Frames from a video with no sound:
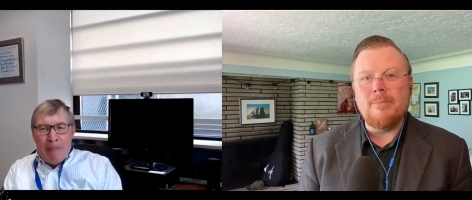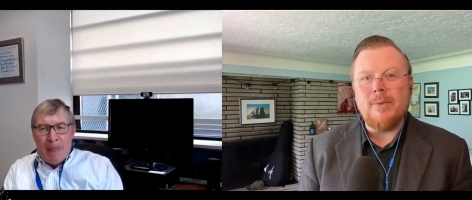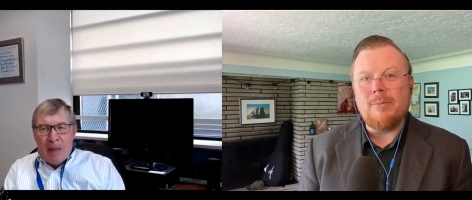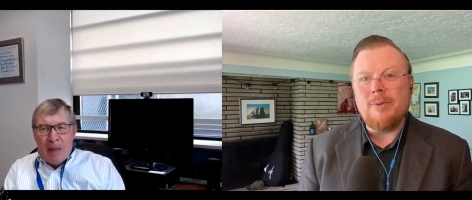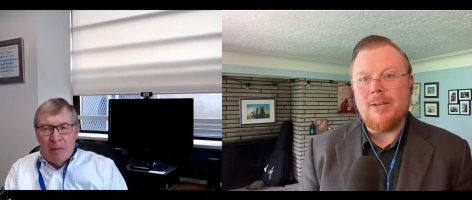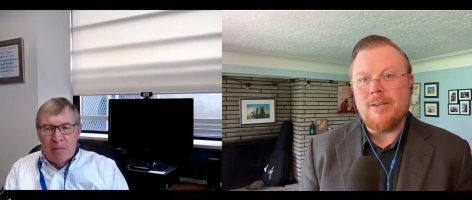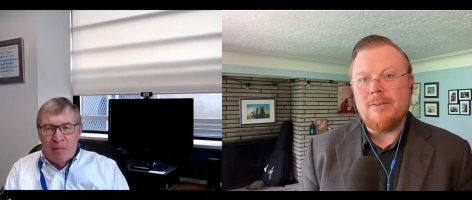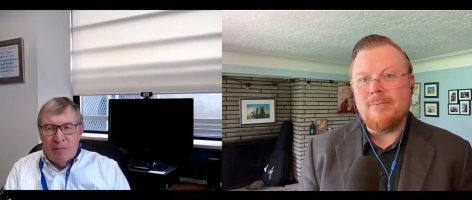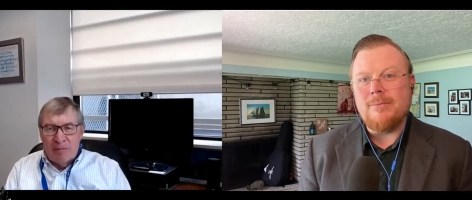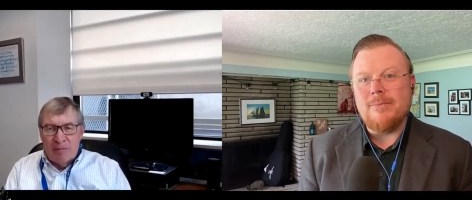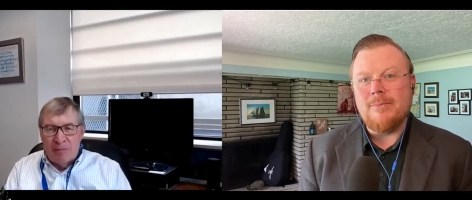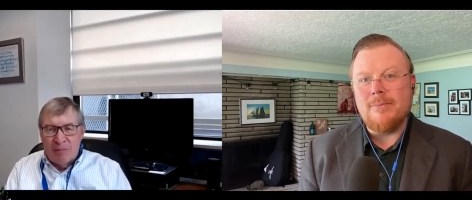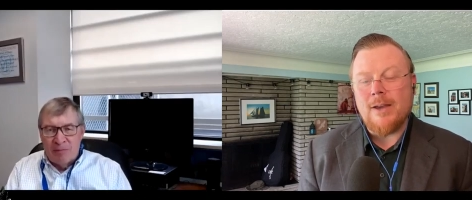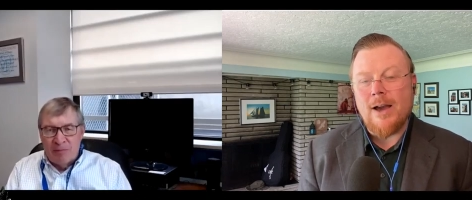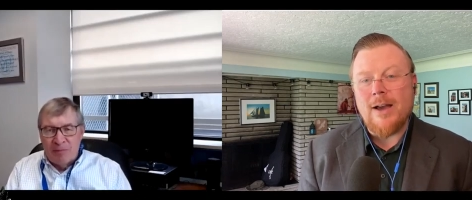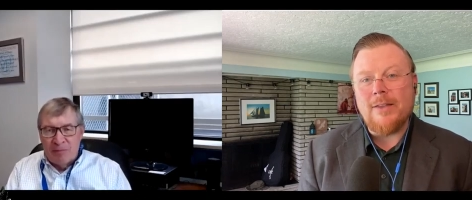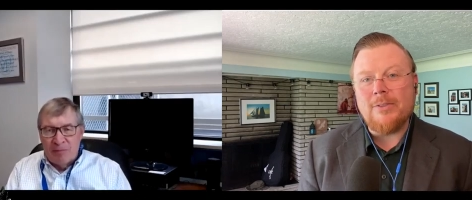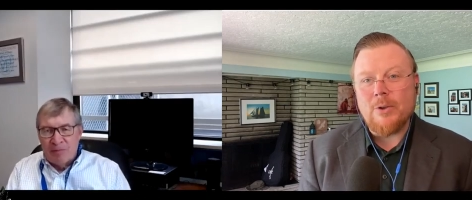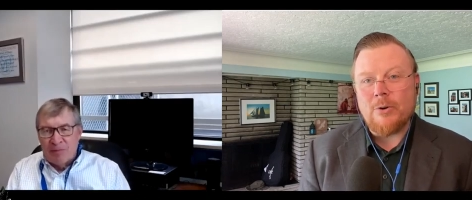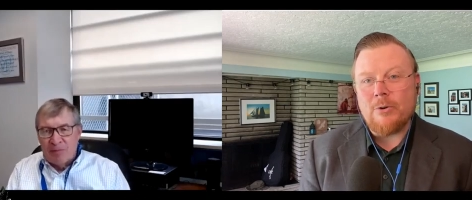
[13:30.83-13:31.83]
Speaker 1: maybe
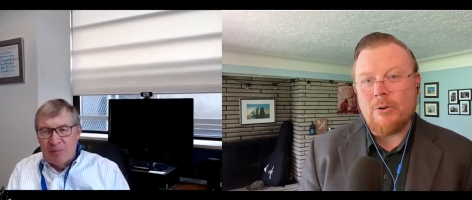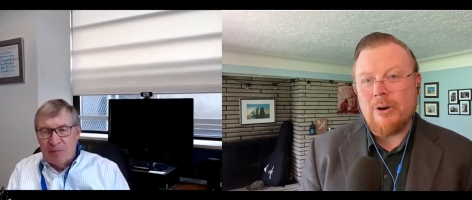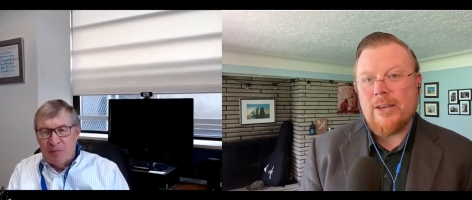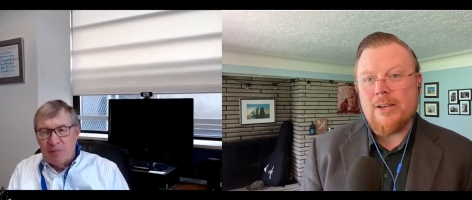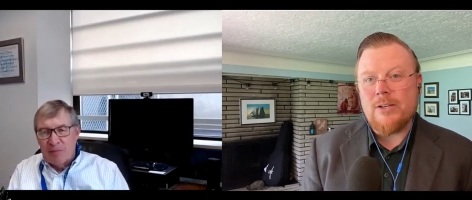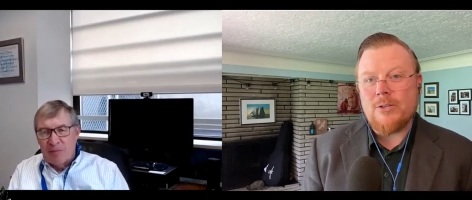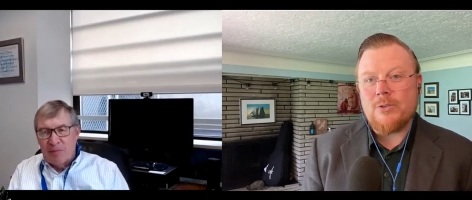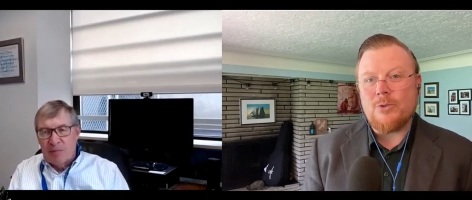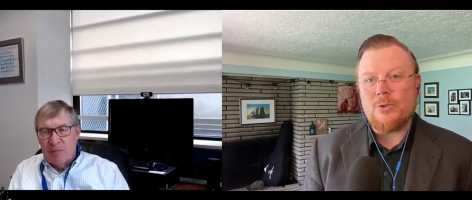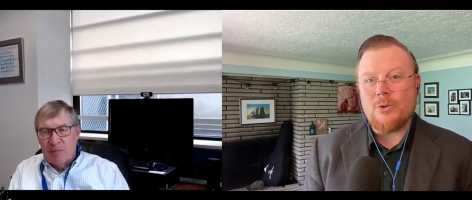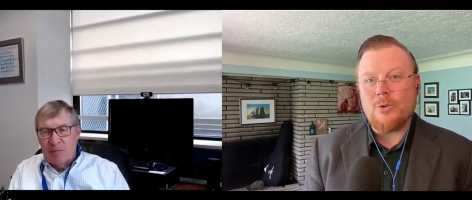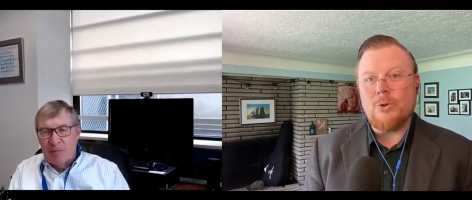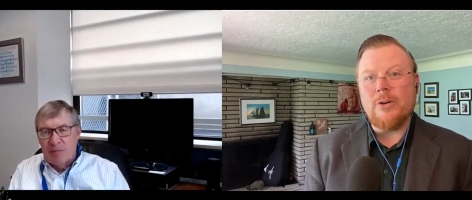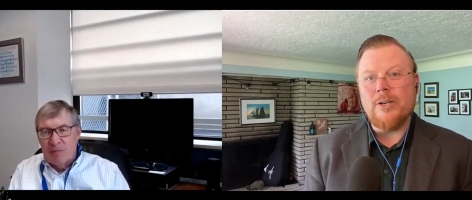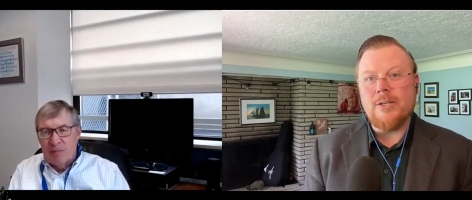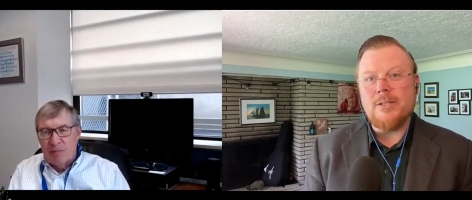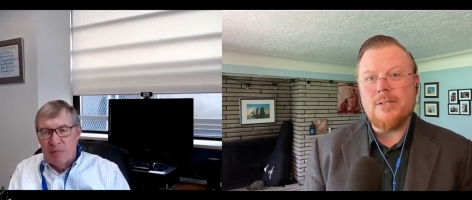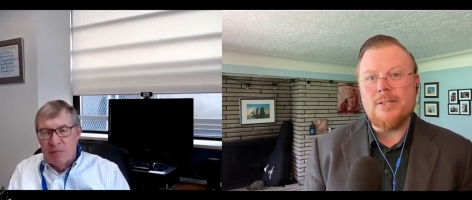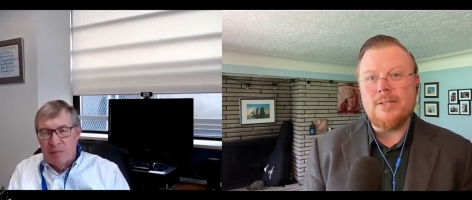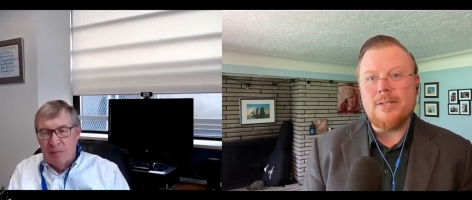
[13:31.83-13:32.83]
not the greatest
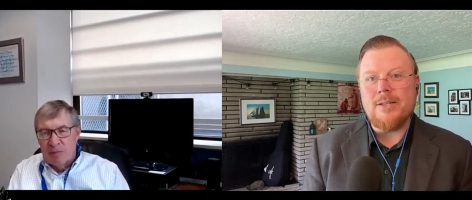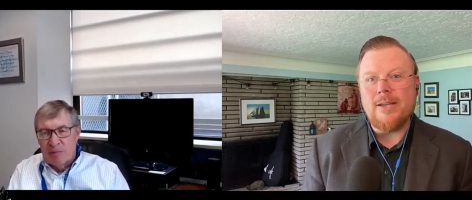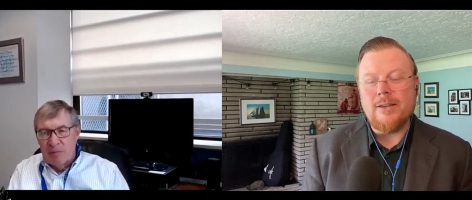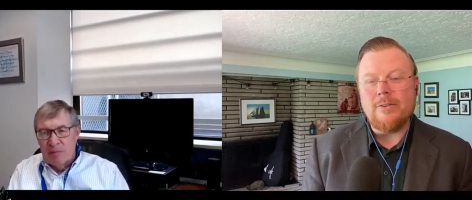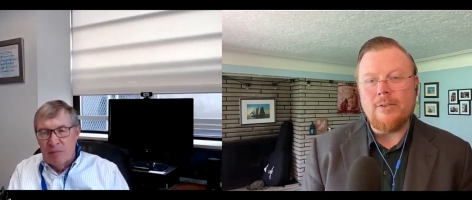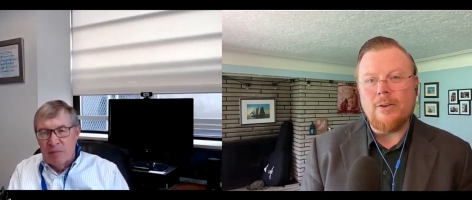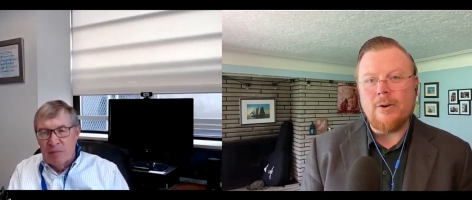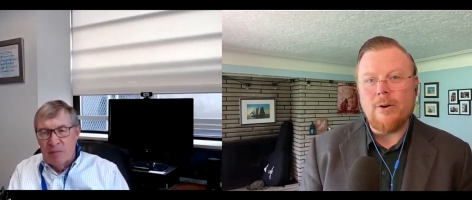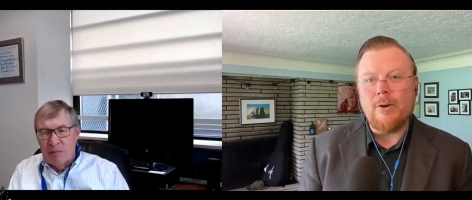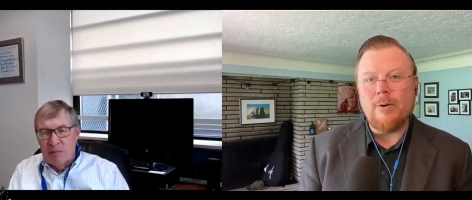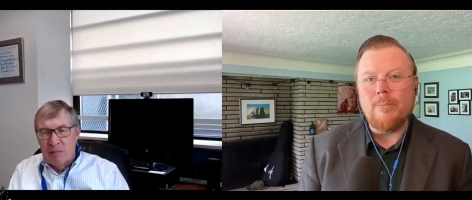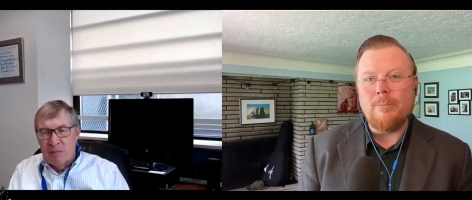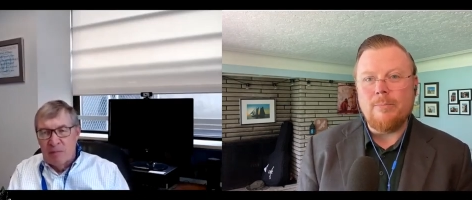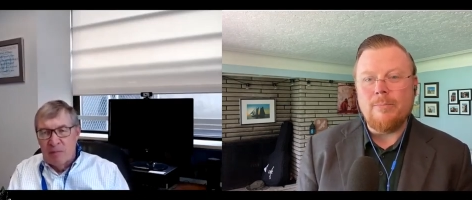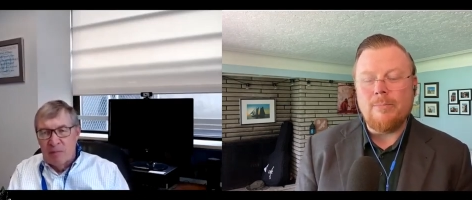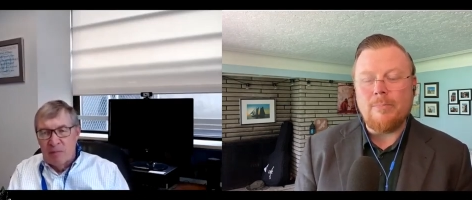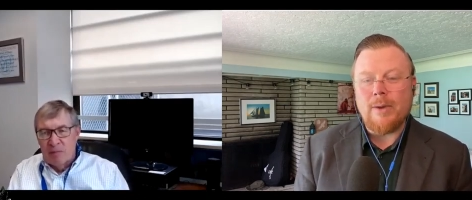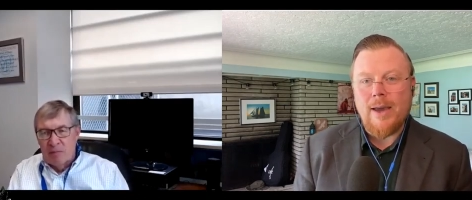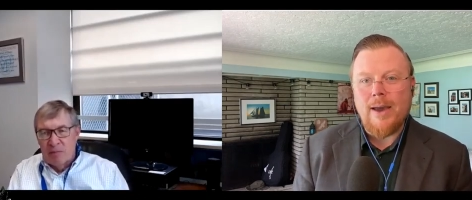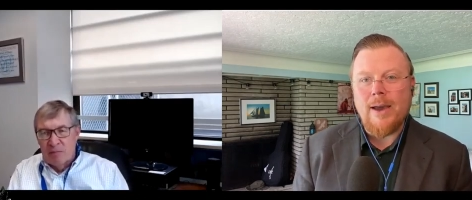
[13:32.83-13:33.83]
choice in their
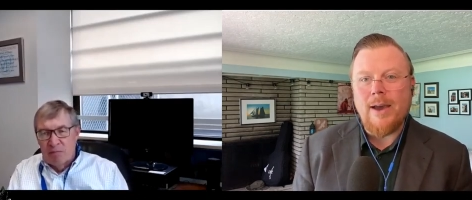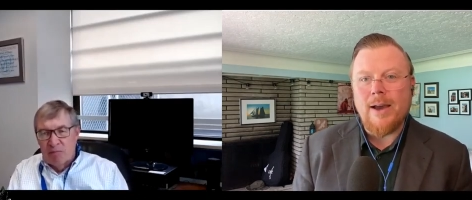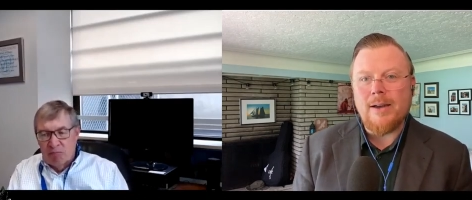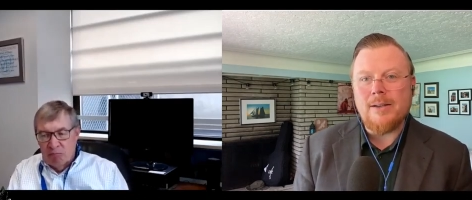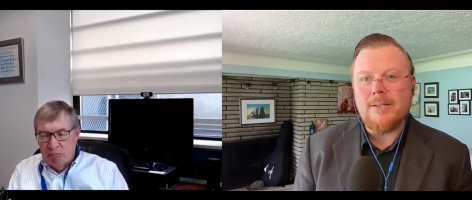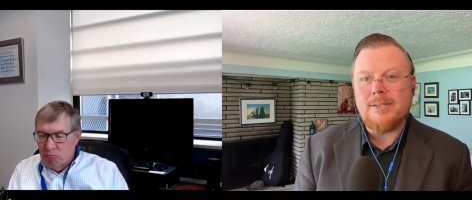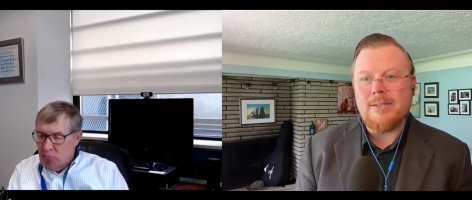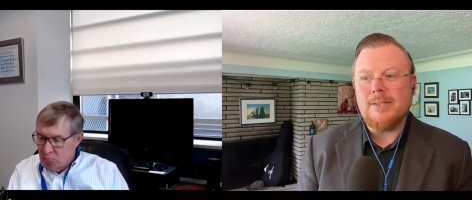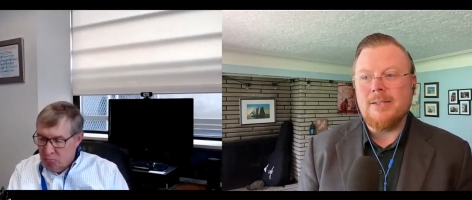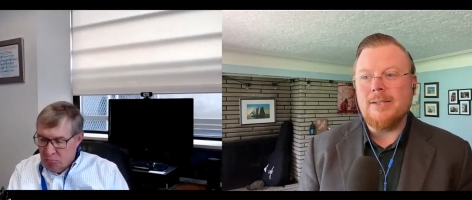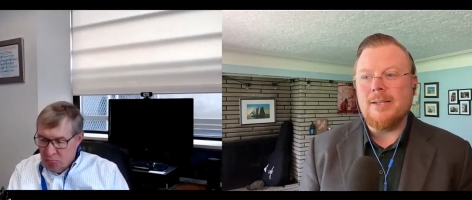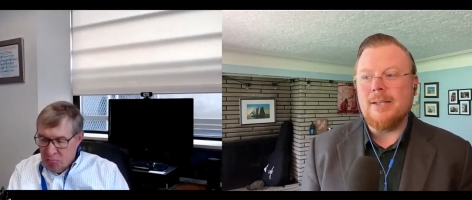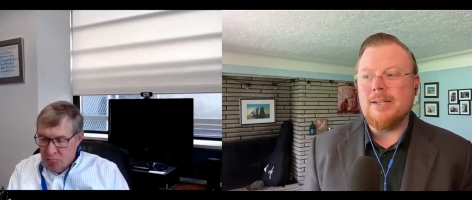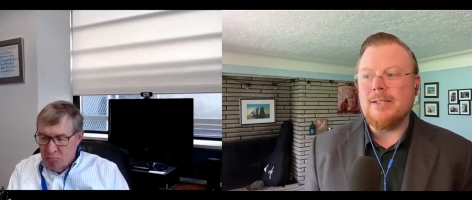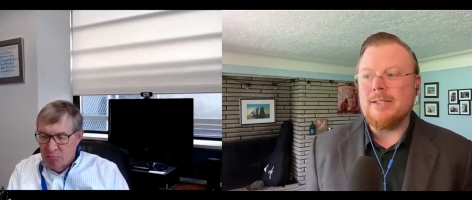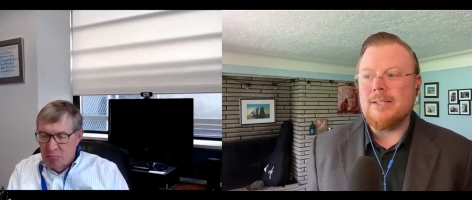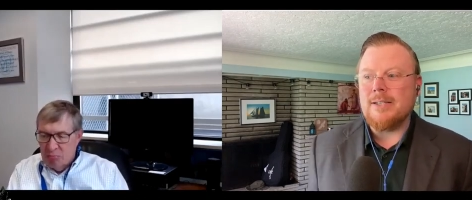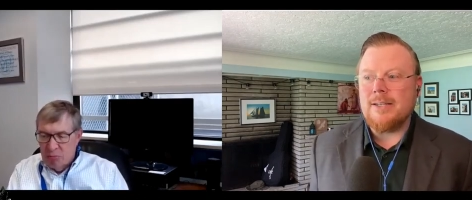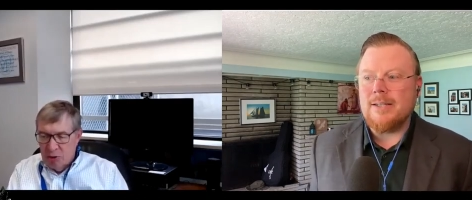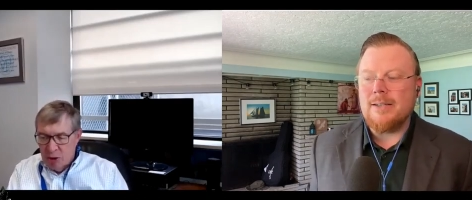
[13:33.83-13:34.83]
past
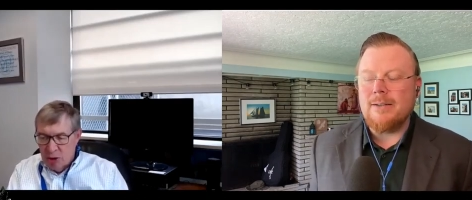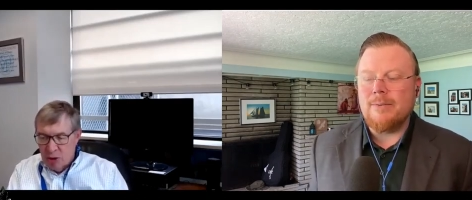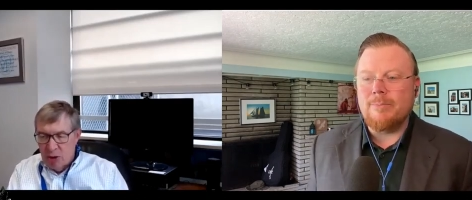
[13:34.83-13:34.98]
is